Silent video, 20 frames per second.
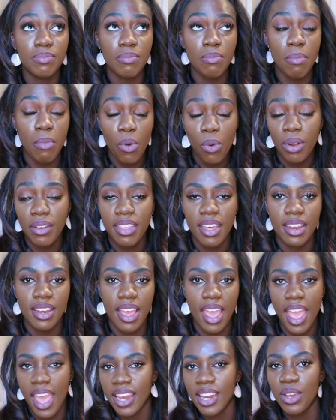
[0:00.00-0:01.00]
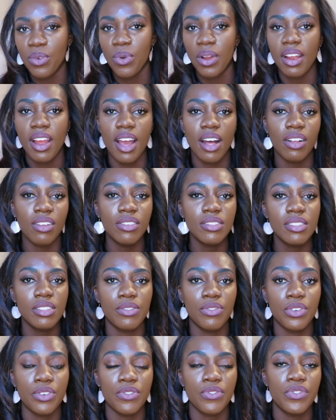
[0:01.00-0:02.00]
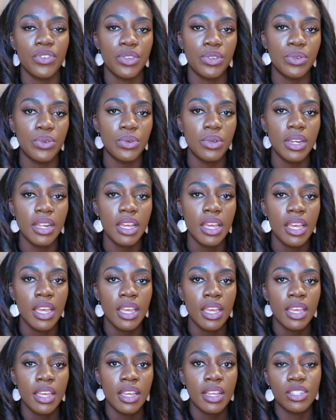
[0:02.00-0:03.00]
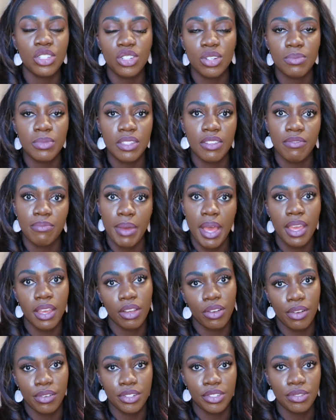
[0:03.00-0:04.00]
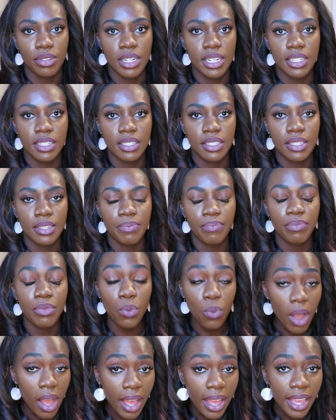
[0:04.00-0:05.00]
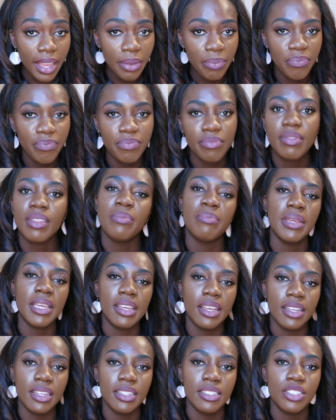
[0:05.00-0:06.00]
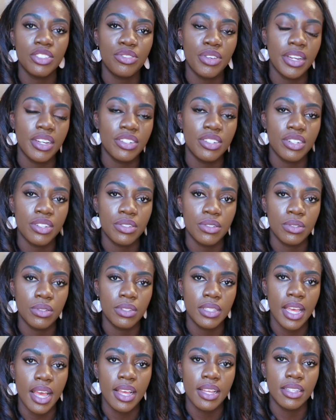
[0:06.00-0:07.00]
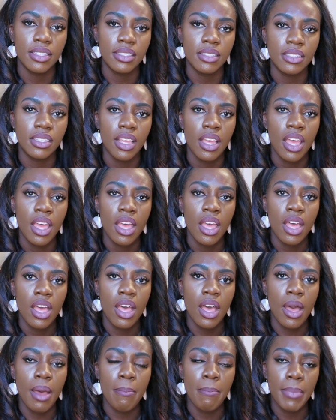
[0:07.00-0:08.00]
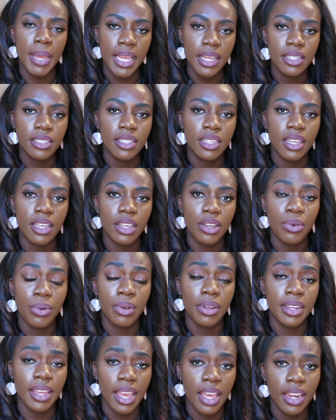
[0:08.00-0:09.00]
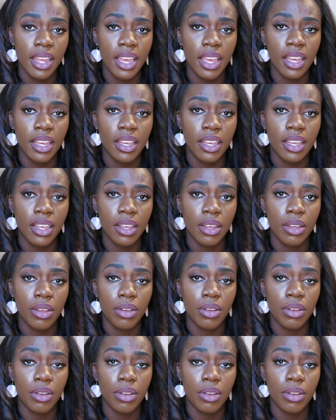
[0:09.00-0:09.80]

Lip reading: more than anywhere else for food in terms of buying groceries. Why? Because Trader Joe's has amazing organic